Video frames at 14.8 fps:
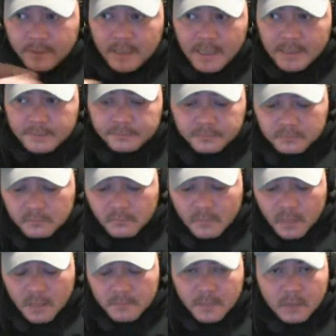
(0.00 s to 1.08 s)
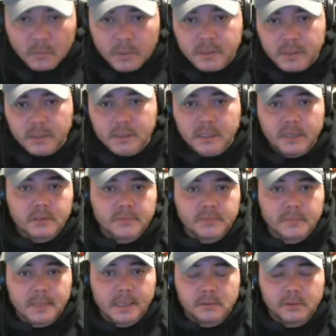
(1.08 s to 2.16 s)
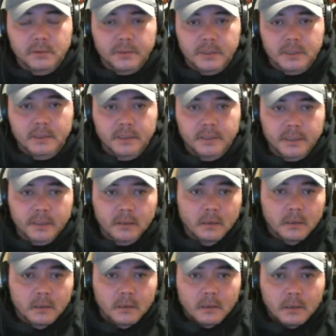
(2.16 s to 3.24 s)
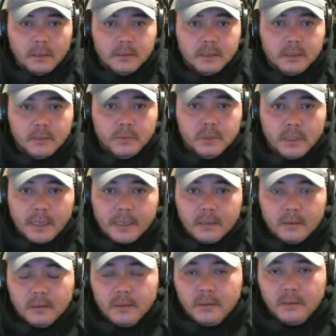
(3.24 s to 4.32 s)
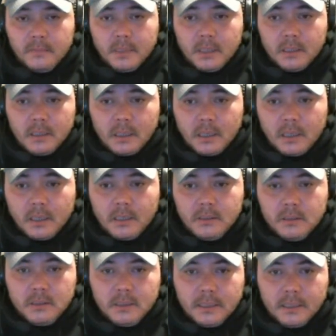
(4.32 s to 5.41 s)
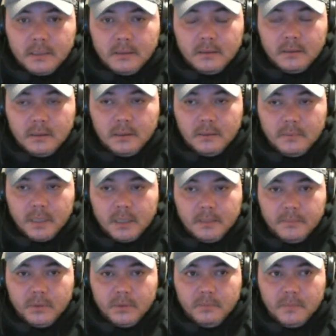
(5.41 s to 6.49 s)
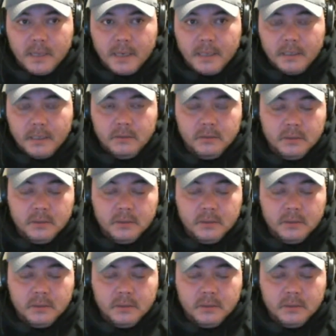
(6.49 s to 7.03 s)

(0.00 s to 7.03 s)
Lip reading: I've got my 1/6 scales from Hot Toys on there, and see what you like. You know what I mean? And just kind of make up your own mind. And